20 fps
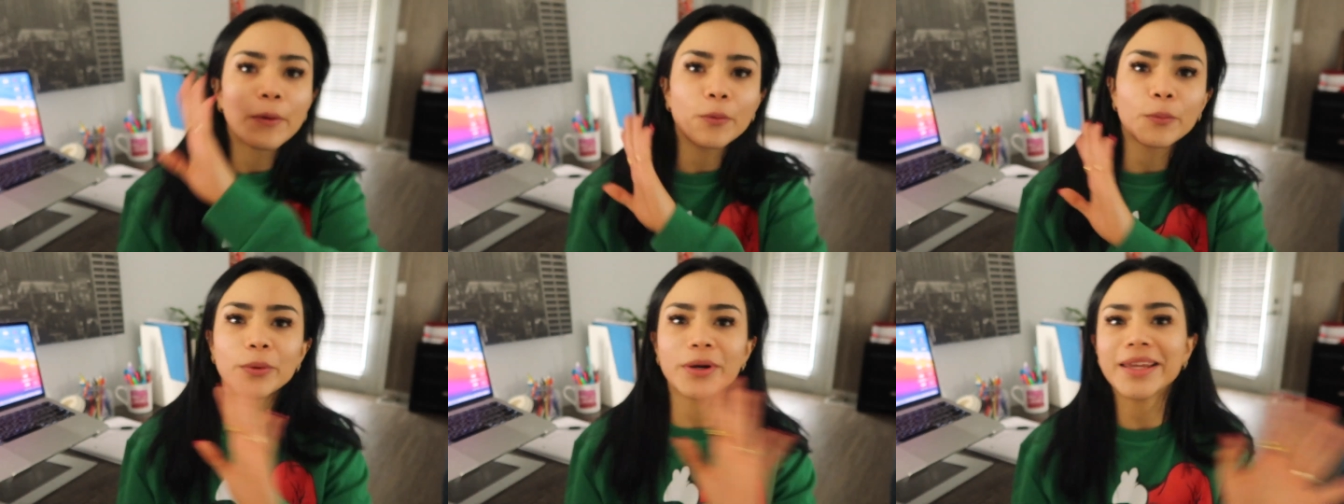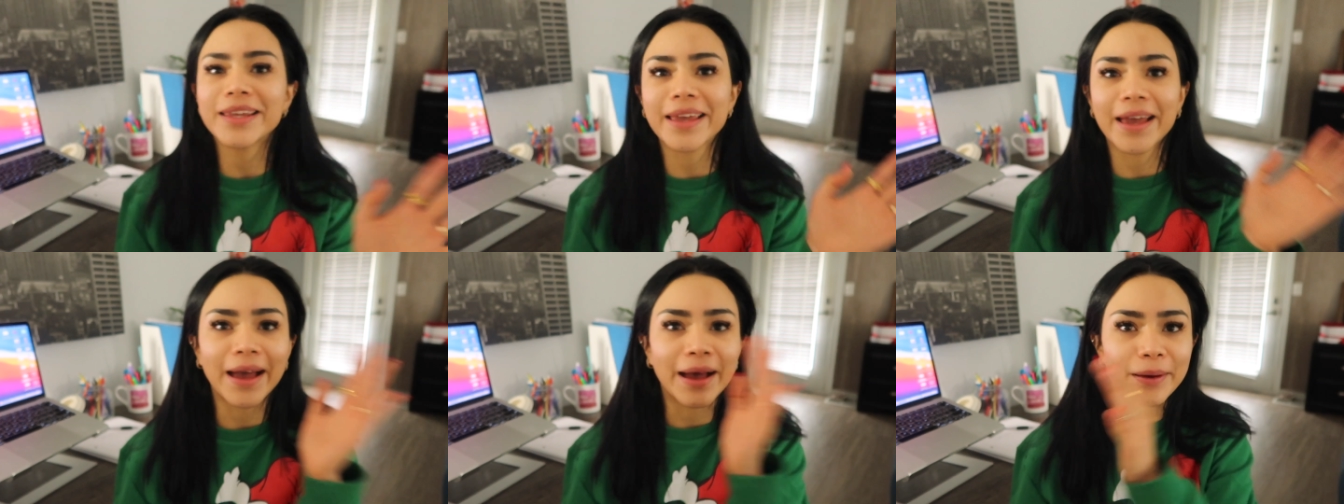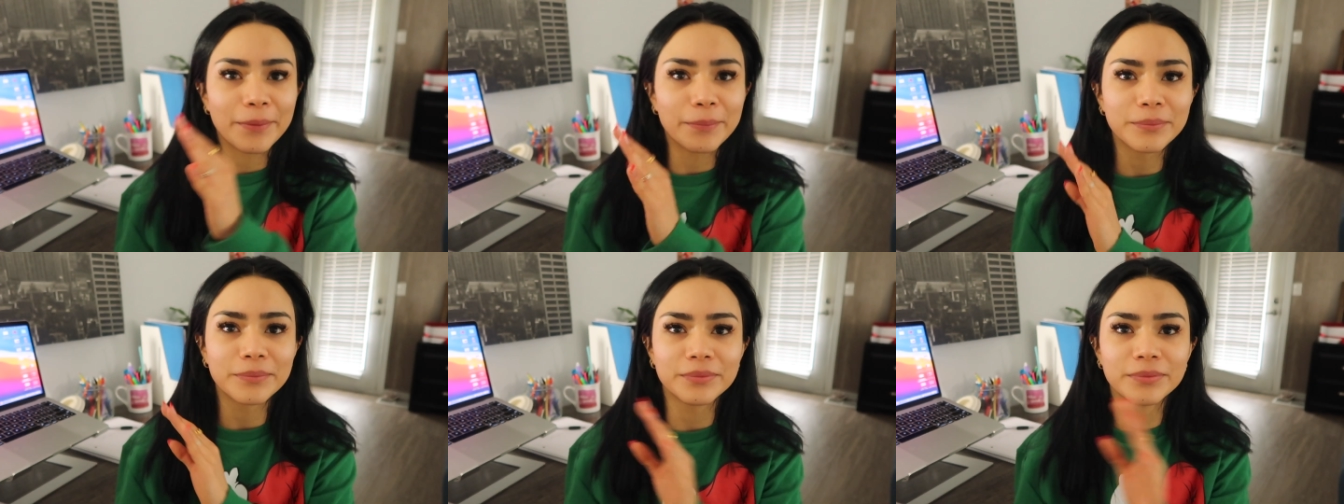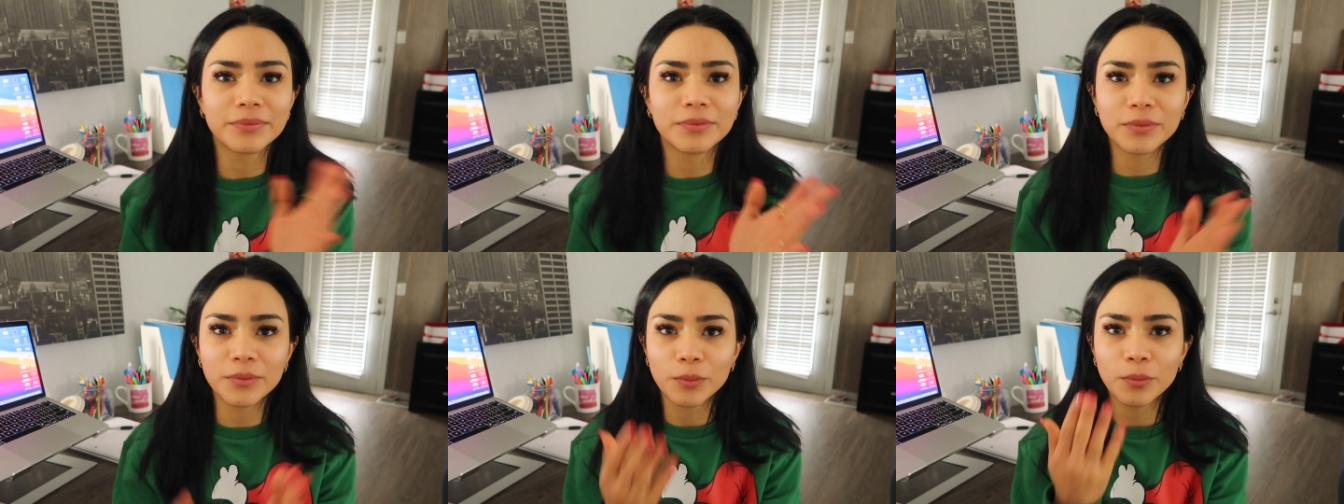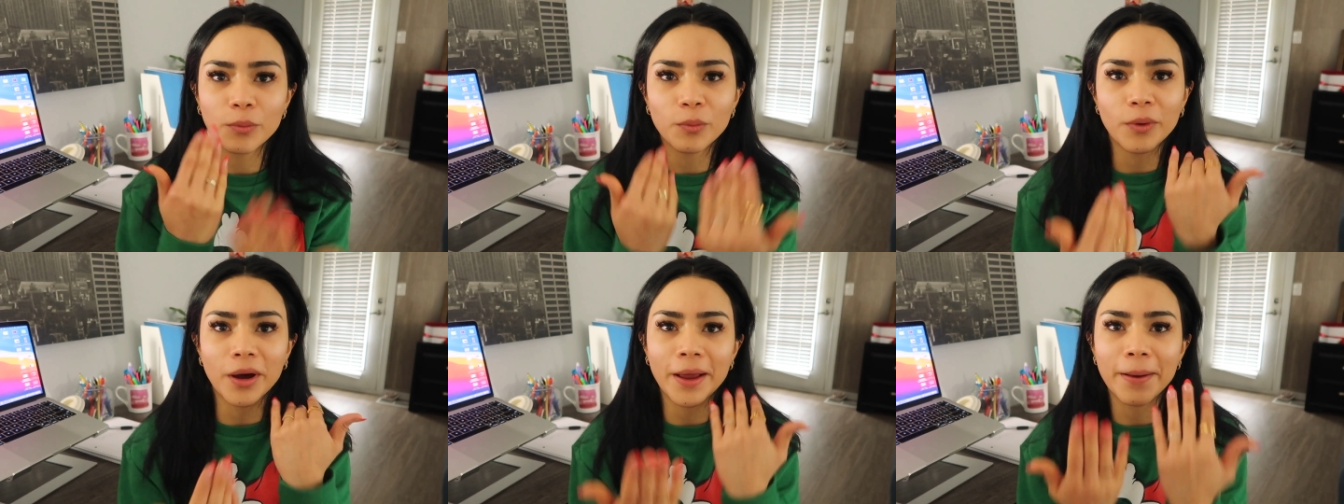recap,
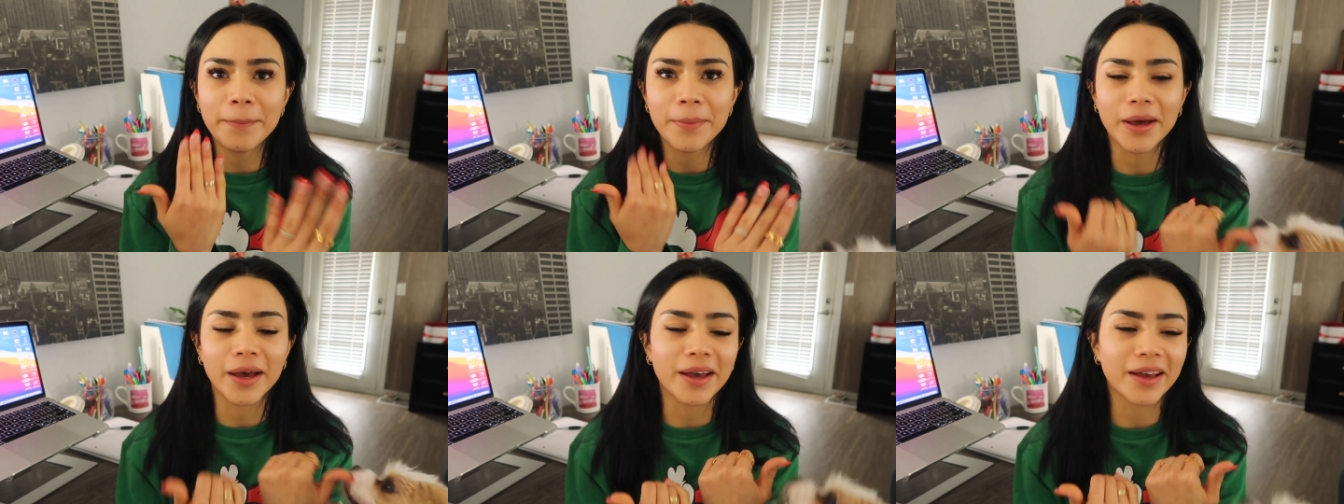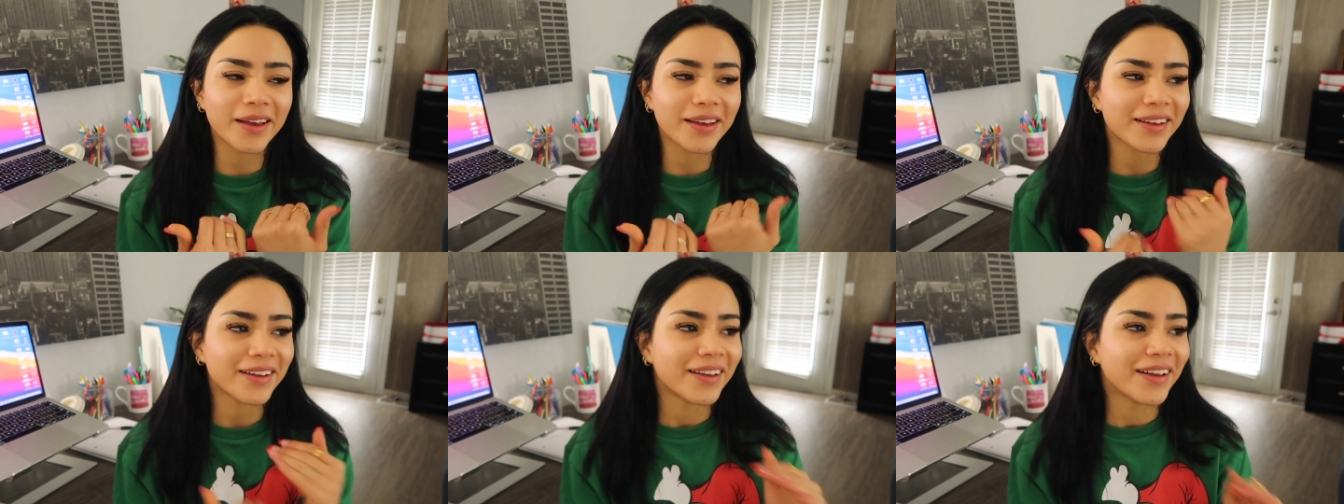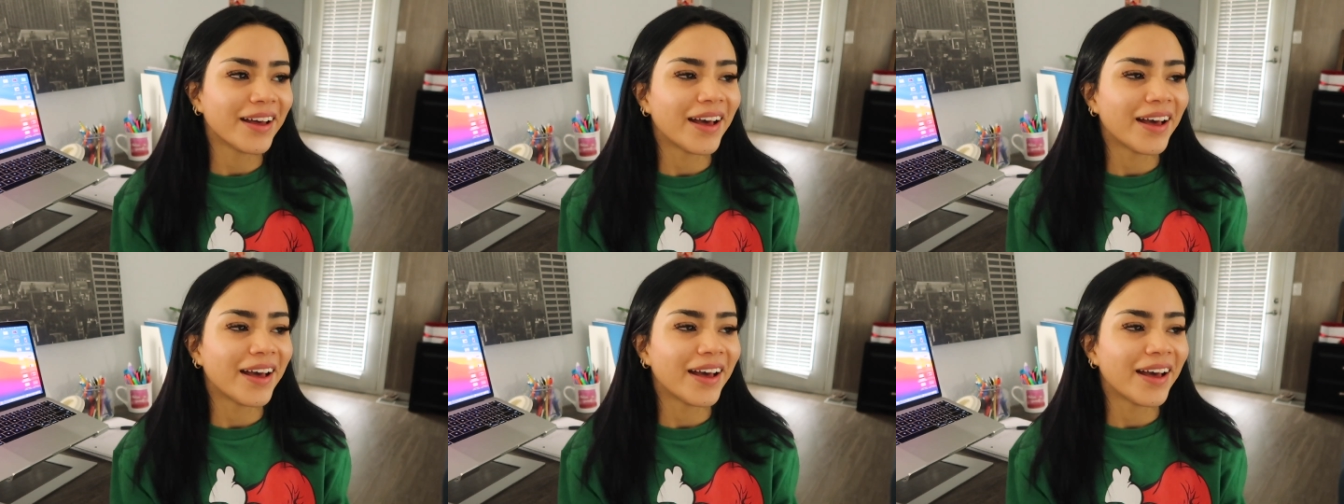wine back.